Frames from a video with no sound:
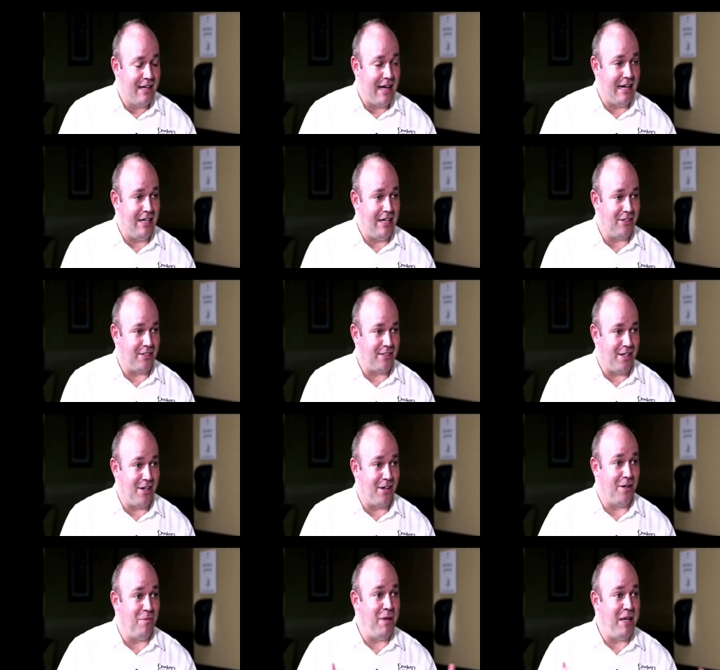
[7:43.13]
and they just say,
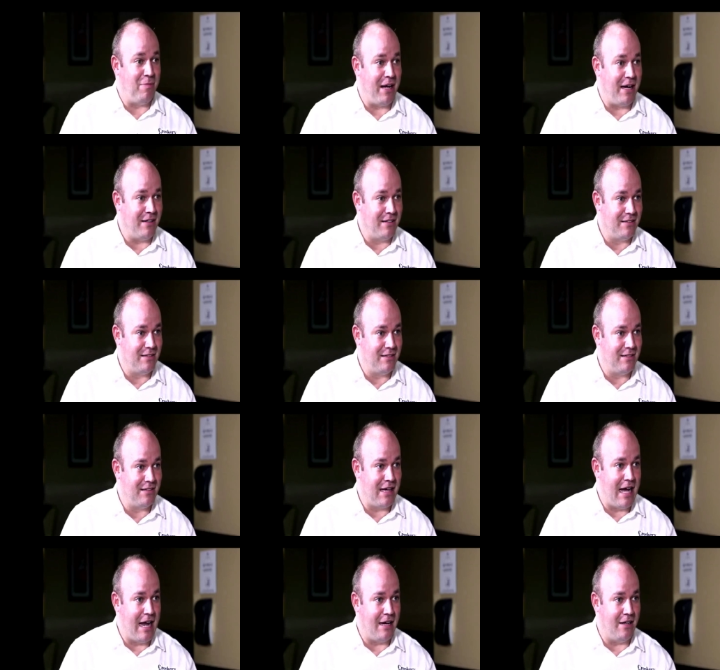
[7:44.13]
you're the big man.
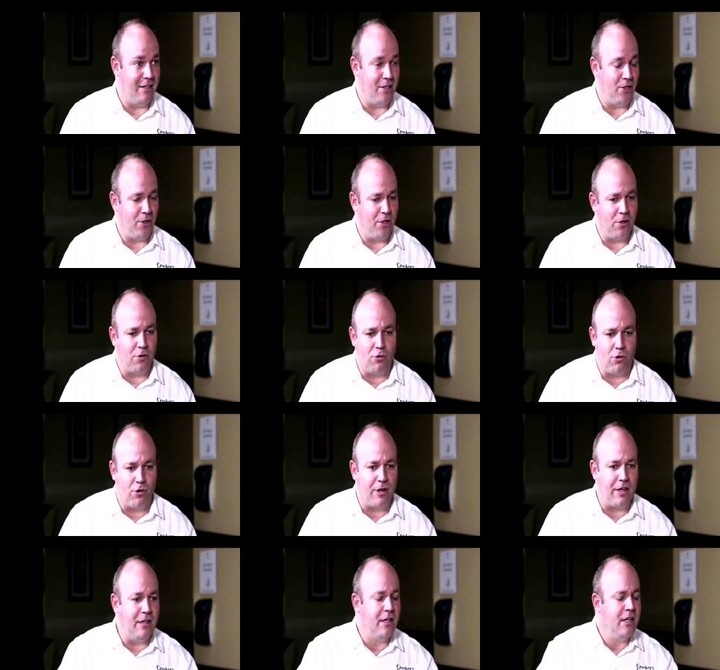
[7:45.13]
And you know, you're
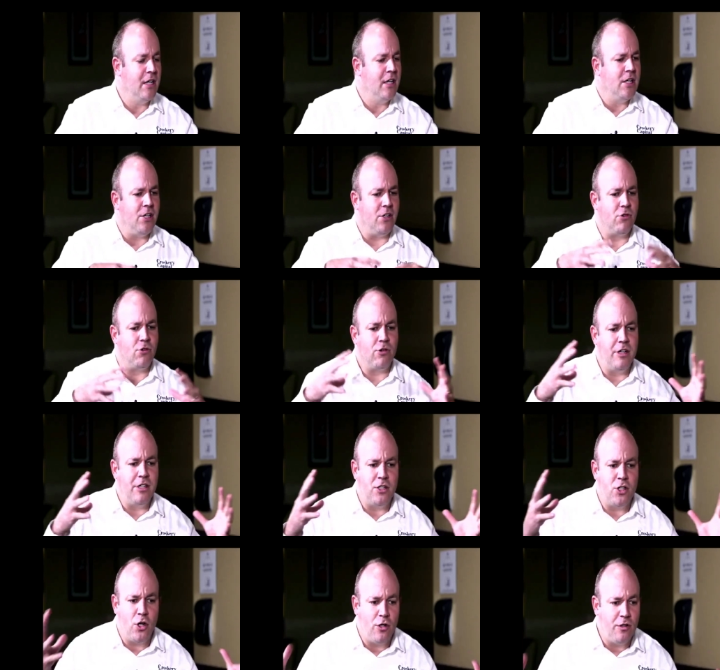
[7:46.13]
growing
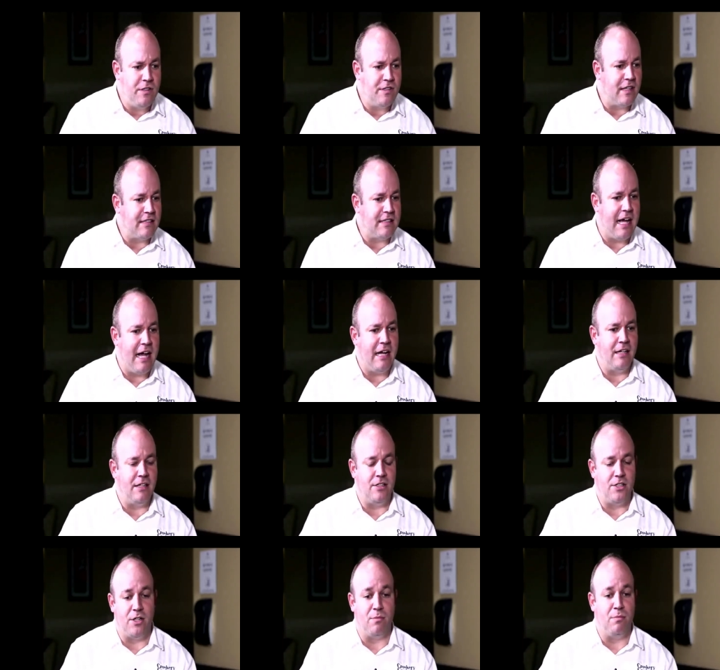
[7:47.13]
tons of
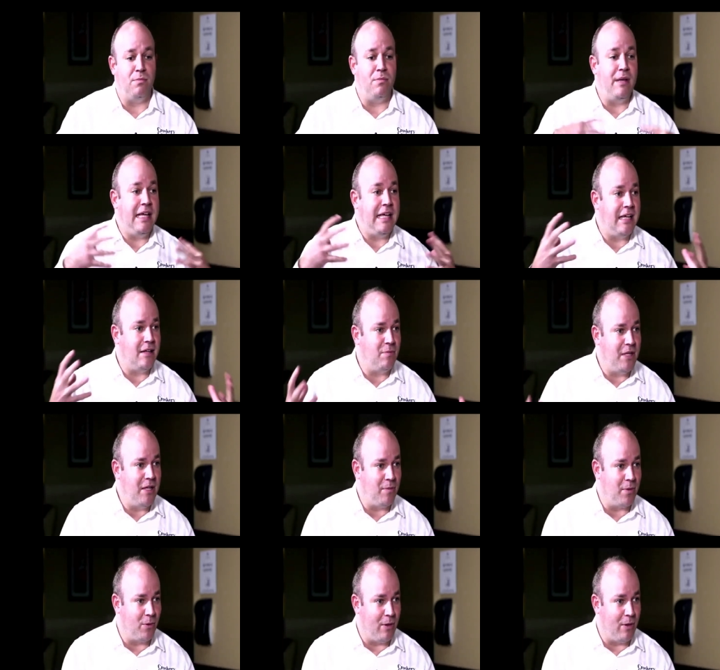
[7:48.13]
talent, you're making people